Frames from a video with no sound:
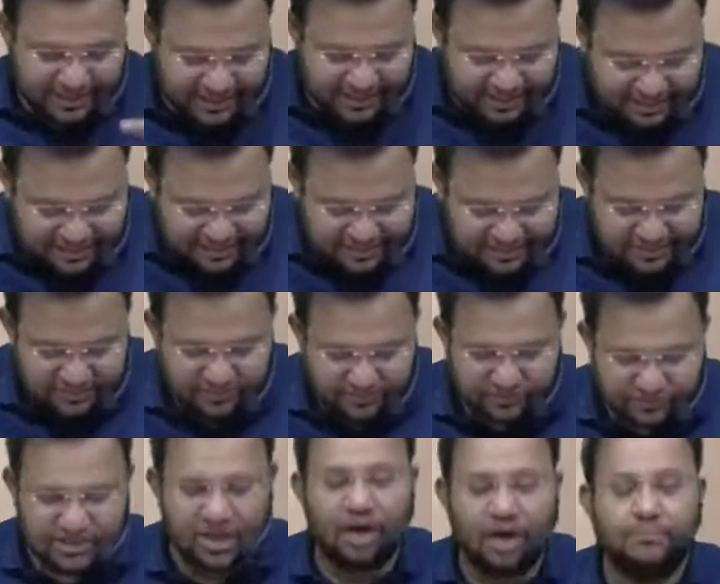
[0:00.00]
is with
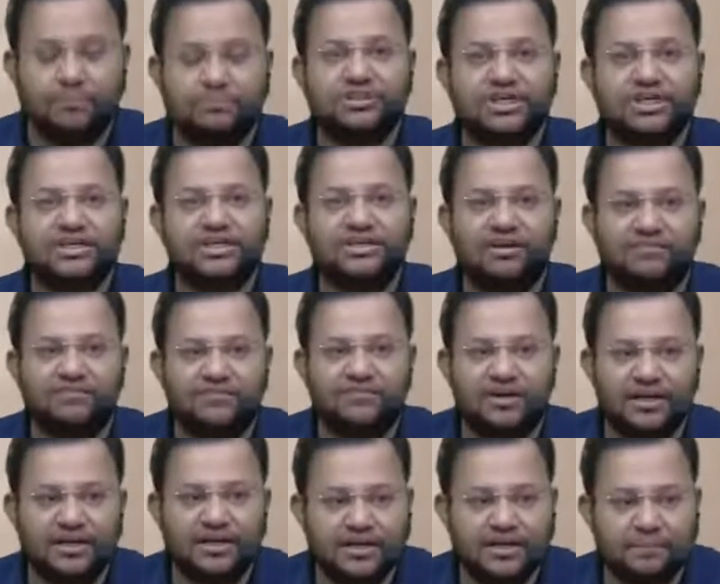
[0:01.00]
the objective of
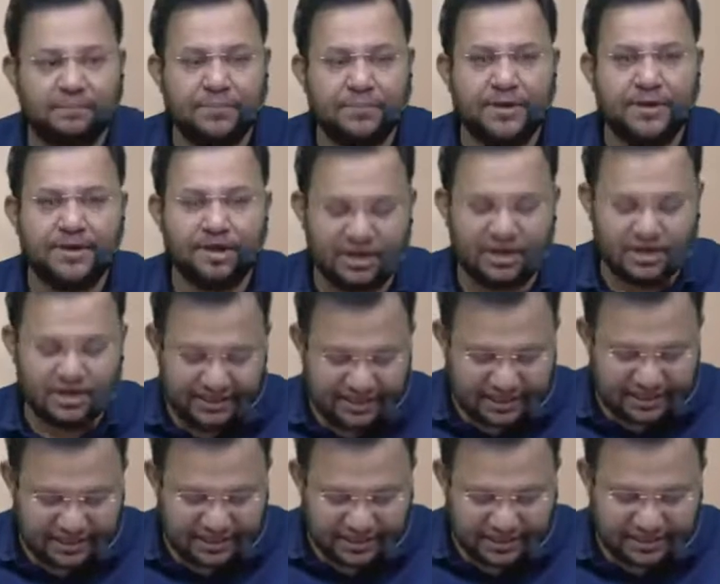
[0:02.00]
earning periodical
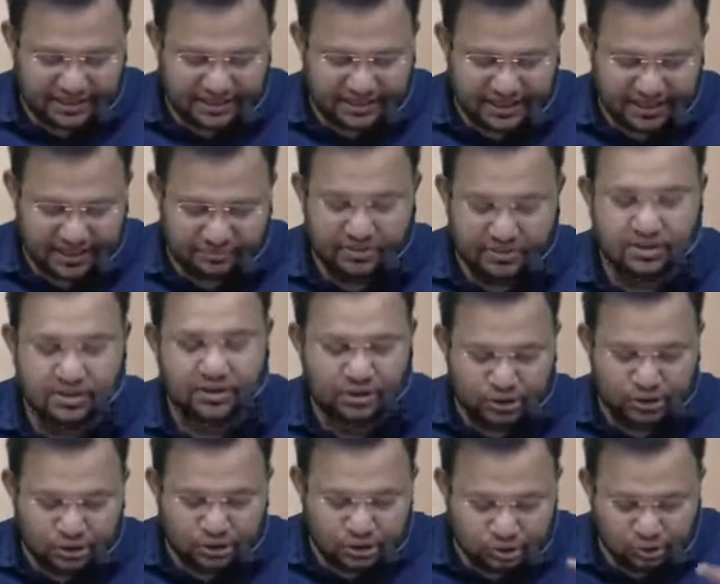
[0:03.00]
income
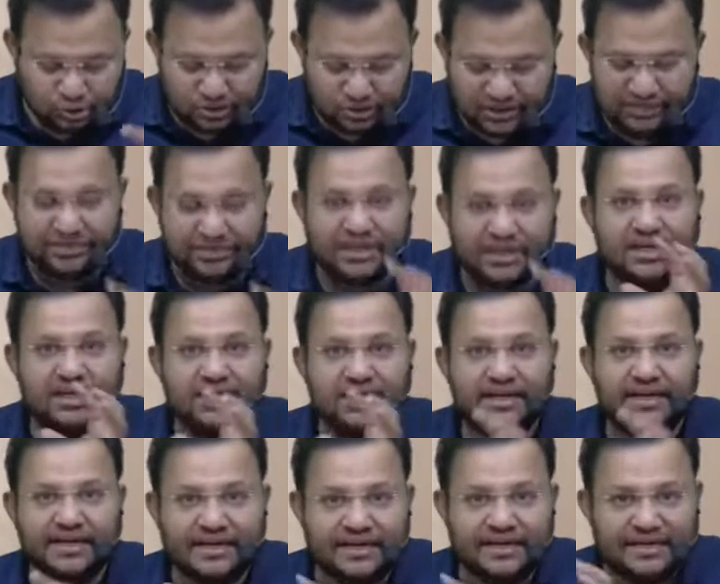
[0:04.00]
through dividend,
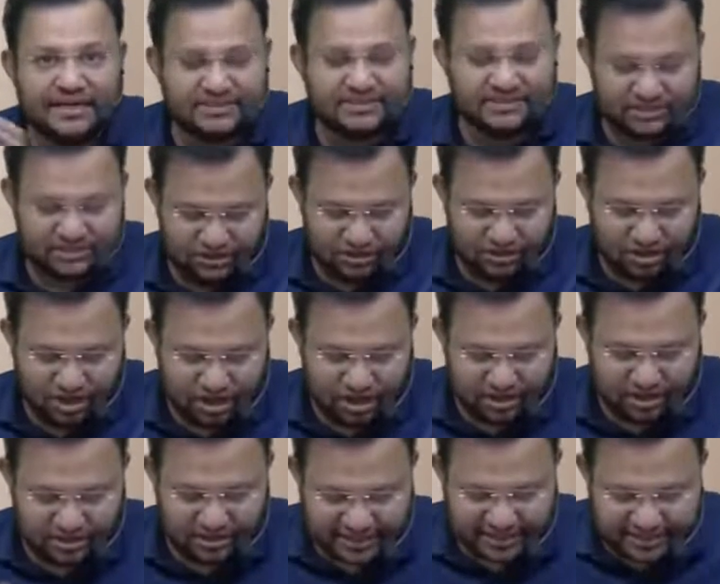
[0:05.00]
interest, or
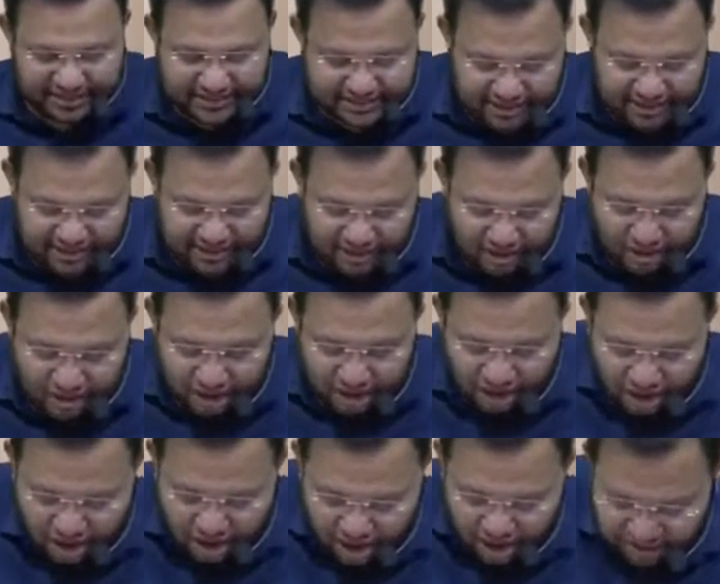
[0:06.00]
rental,
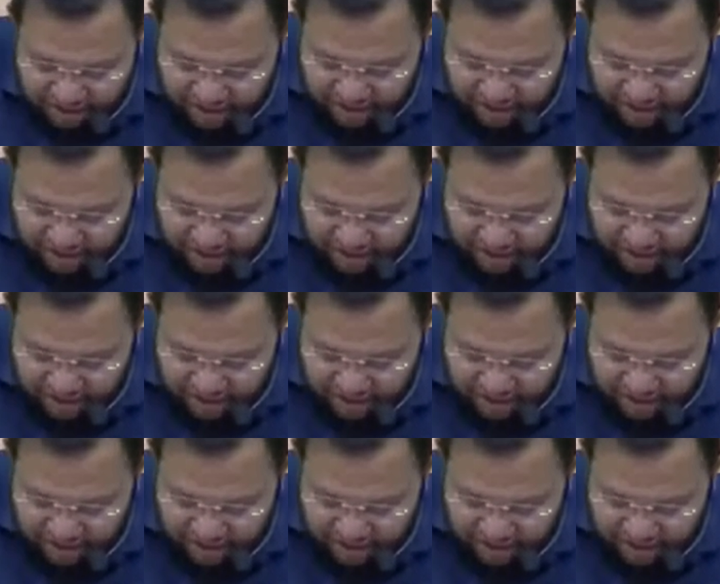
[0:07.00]
or